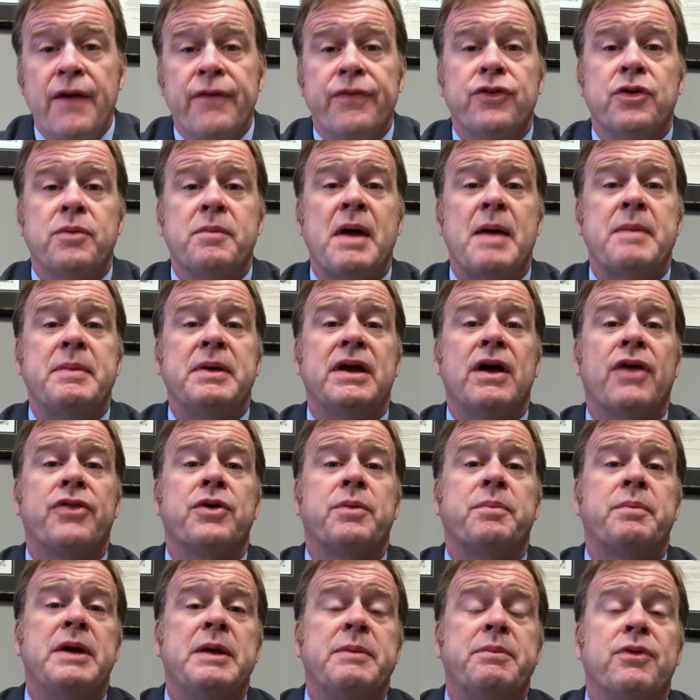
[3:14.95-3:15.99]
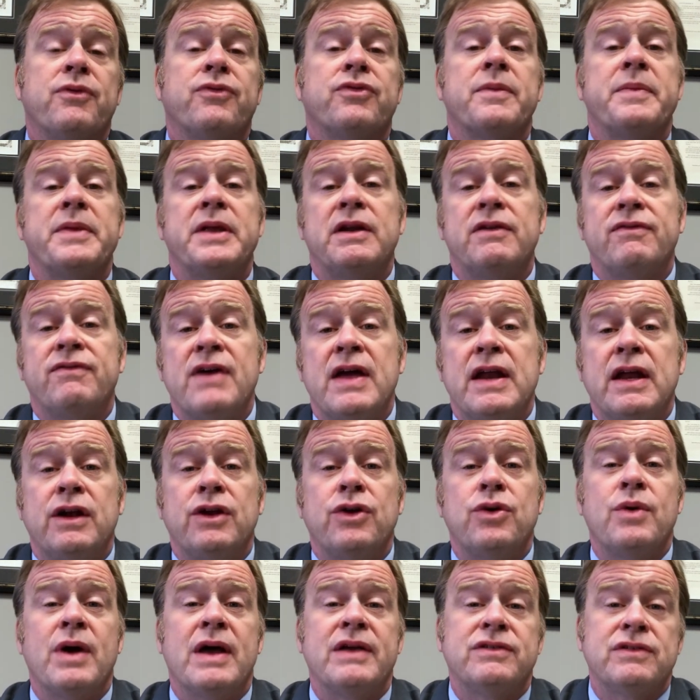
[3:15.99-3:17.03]
There may be other people from the defendant
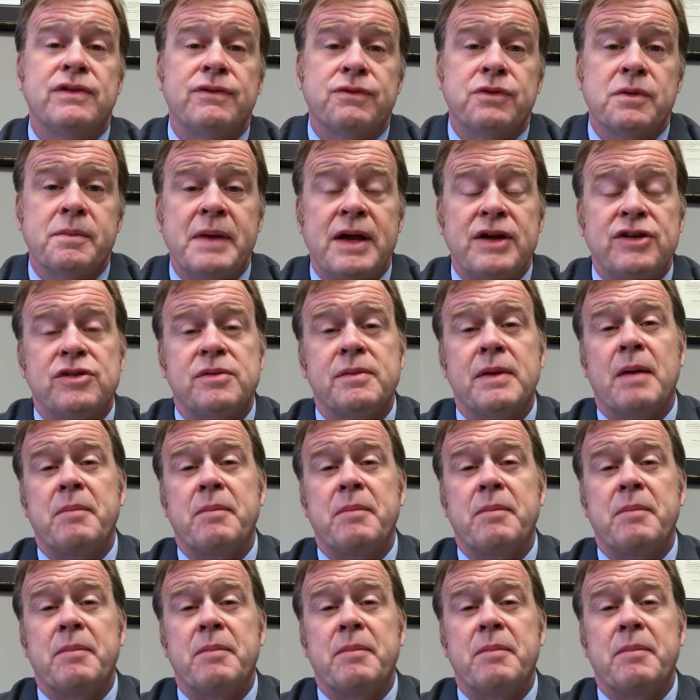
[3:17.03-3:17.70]
who has information